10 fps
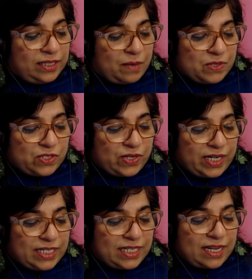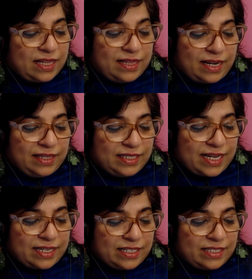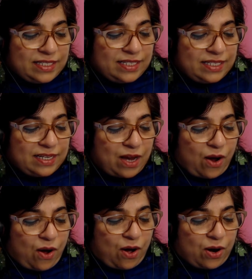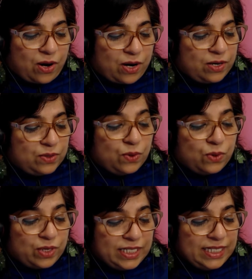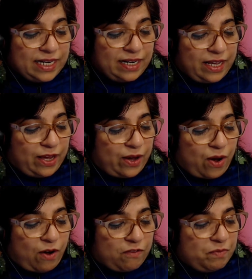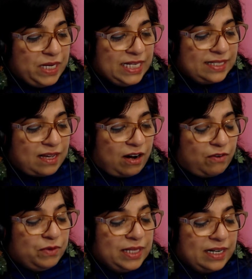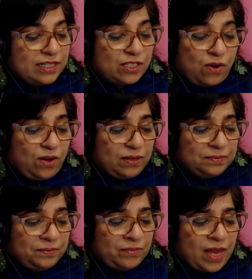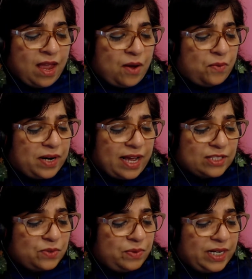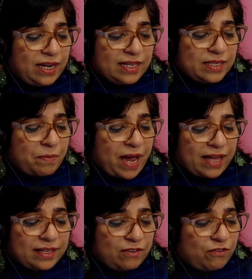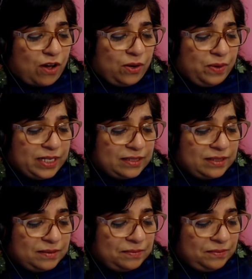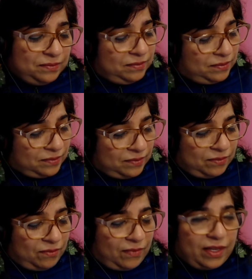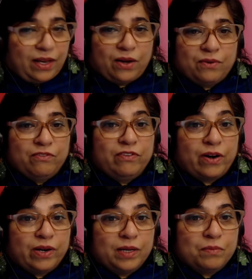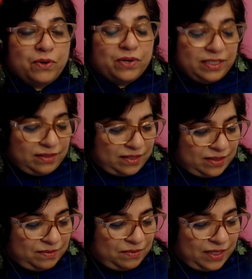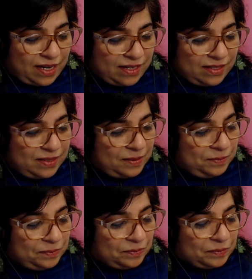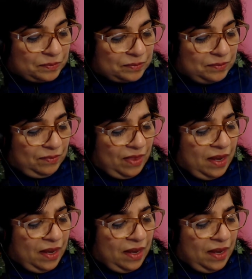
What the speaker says: The author demonstrates that the tenets or DNA of peace are within us all. One has to realize the path and follow it. Yeah, very important. Yes.